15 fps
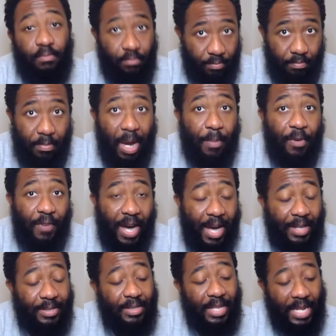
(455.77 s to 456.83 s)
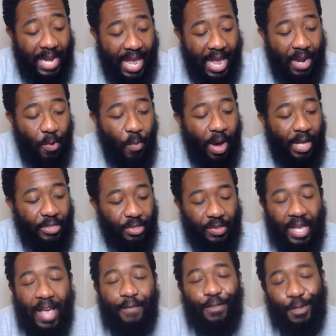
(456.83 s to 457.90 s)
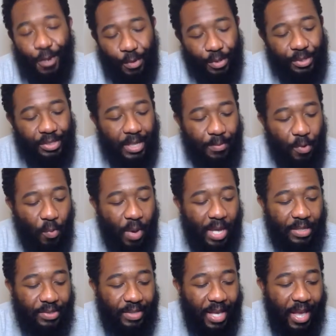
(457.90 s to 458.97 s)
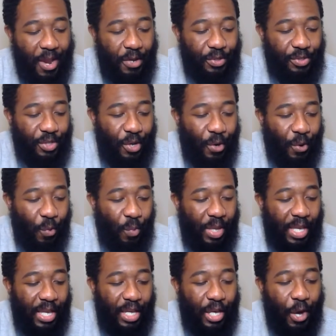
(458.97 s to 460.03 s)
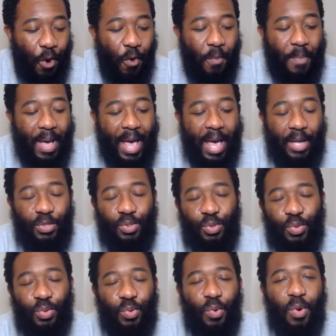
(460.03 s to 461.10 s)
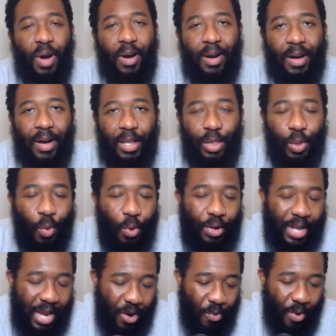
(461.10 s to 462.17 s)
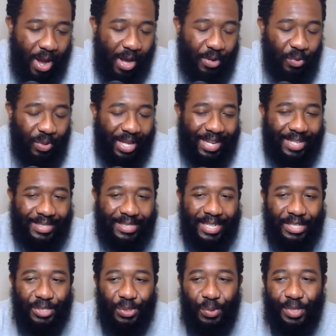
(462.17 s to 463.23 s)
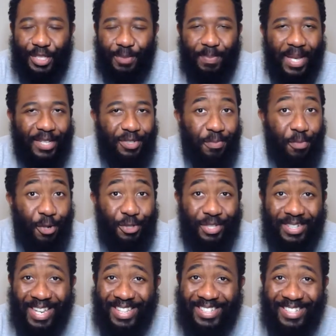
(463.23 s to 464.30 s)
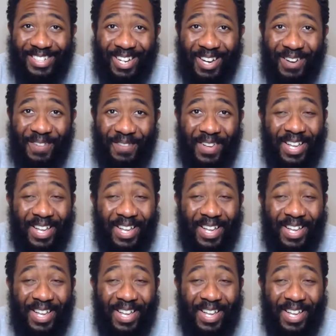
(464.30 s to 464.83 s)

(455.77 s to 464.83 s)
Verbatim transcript: Baba Voss and Hannah so they have to go their separate ways there. So we go back to uh, Lord Heron, who, like I said, is doing his best impersonation of